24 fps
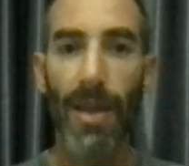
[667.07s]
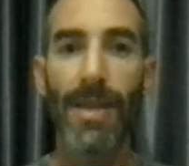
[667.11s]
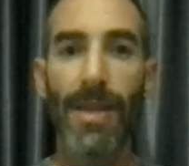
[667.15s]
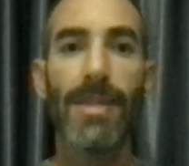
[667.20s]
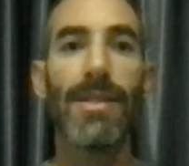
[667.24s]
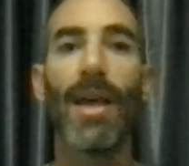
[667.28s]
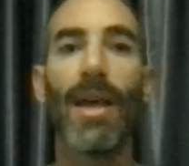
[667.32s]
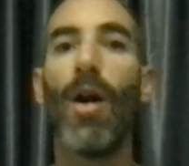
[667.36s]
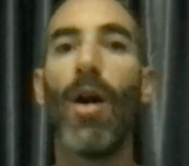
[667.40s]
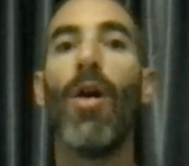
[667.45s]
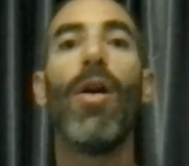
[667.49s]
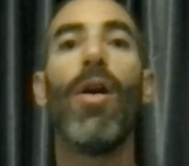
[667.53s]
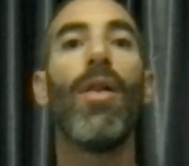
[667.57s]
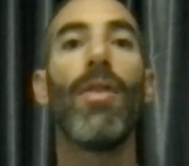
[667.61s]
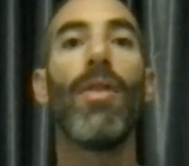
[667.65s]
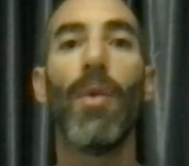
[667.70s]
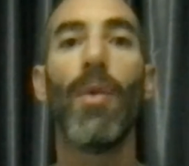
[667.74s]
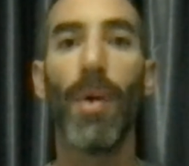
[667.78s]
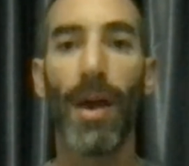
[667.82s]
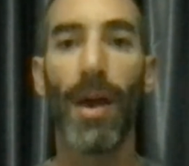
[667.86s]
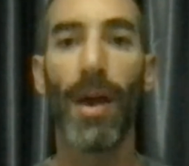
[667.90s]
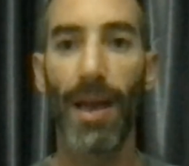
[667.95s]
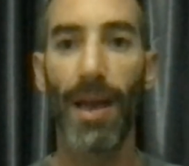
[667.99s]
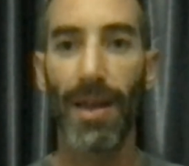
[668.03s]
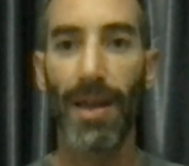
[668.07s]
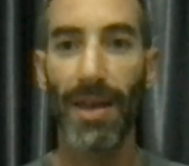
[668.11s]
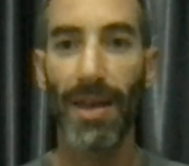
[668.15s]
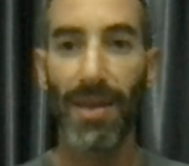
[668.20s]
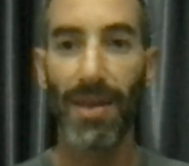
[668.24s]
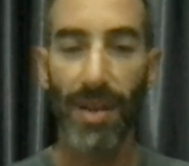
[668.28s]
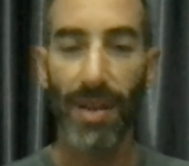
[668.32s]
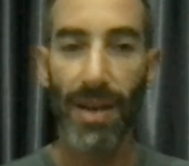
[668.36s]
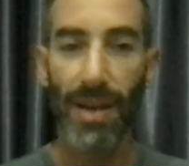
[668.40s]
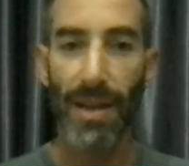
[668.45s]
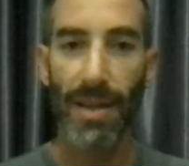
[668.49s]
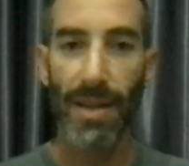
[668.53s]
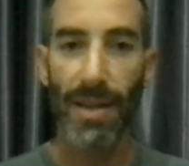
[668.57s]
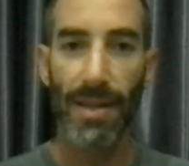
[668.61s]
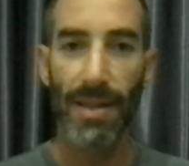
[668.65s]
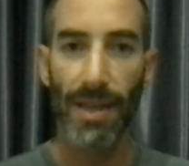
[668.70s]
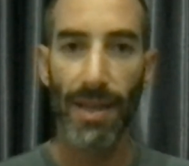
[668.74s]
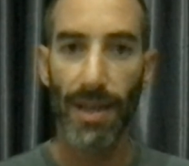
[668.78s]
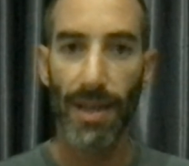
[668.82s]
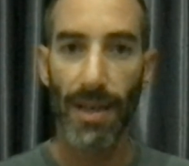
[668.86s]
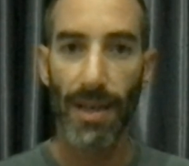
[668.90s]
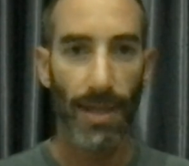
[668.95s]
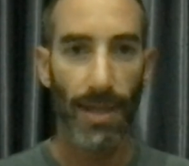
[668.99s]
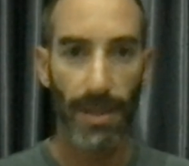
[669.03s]
it's all the way even
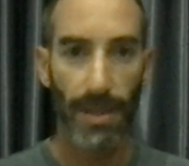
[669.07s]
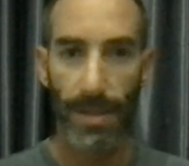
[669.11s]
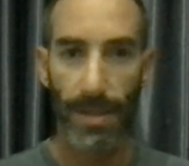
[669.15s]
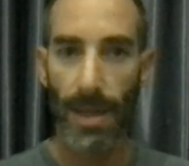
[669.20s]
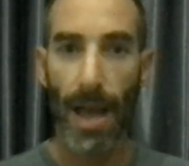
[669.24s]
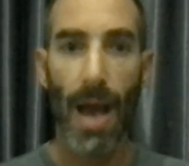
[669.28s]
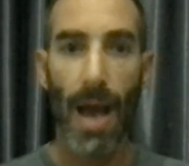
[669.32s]
until